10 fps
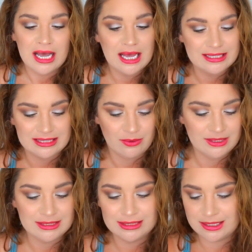Is that
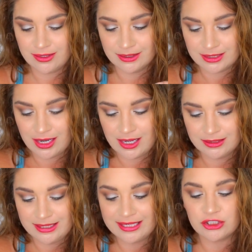what this sucker's
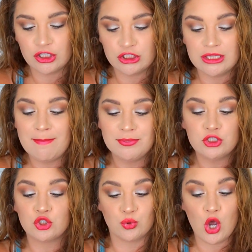called? Yeah, it's a lip
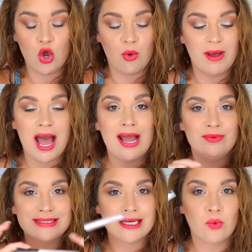strobe. I
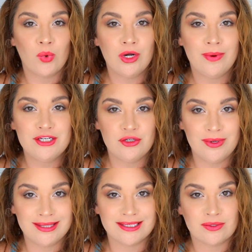was like, what do I do
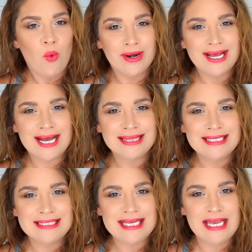with this? When I got
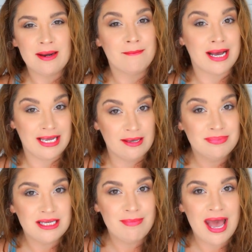this in my
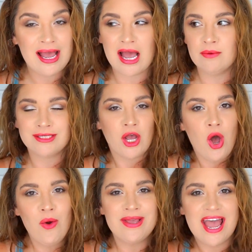Ipsy bag, I was like,
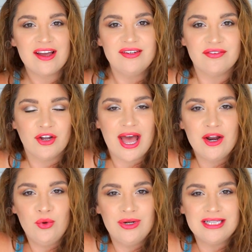oh yay, I've never
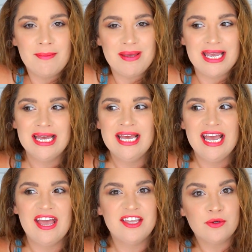had Huda lippy.
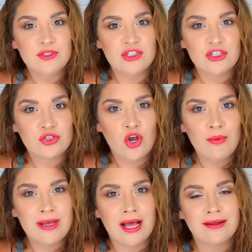And then it was the
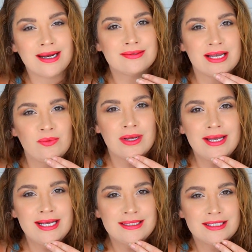strobe color. And I was like,
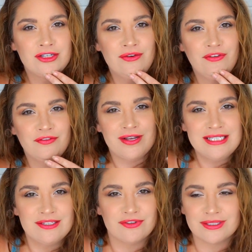I guess that's good for
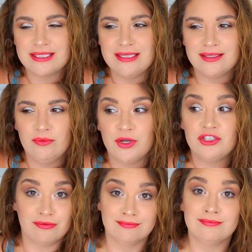festival season,
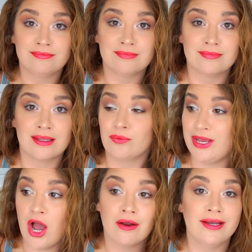which
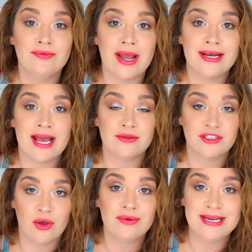we are in right now.
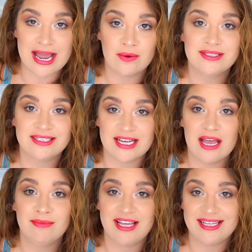So now is the
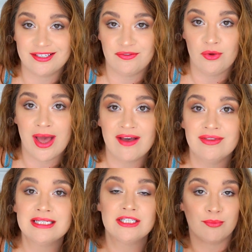time, ladies. If you
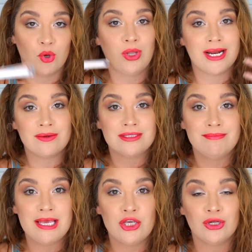have this, to pull it out
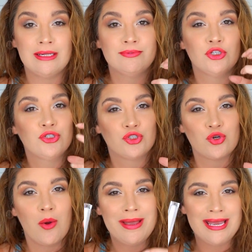to make your lips look
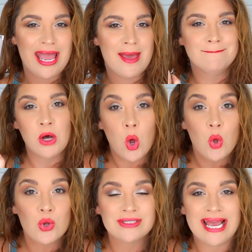strobing and
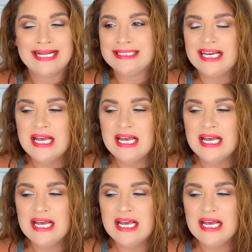bold and